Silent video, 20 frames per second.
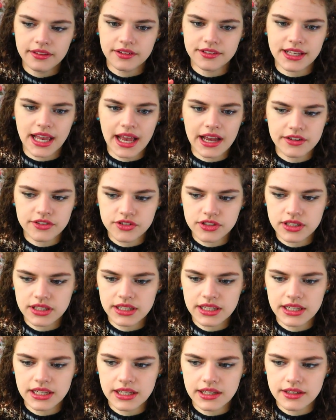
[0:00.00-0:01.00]
There's
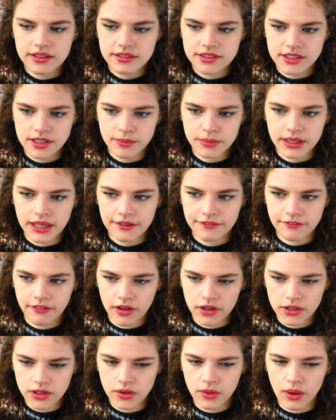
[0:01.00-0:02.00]
actually someone I
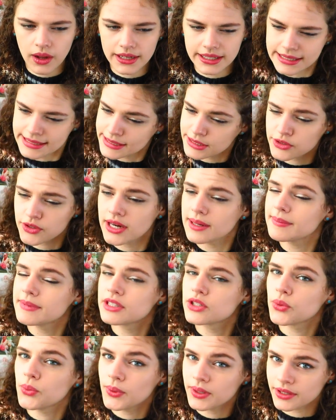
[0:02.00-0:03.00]
follow on Instagram
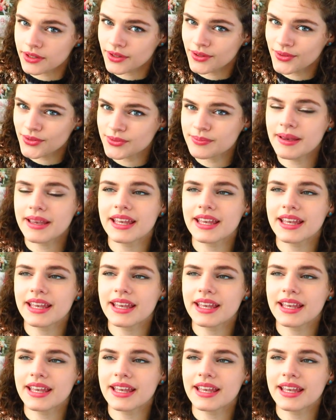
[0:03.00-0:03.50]
and Twitter who's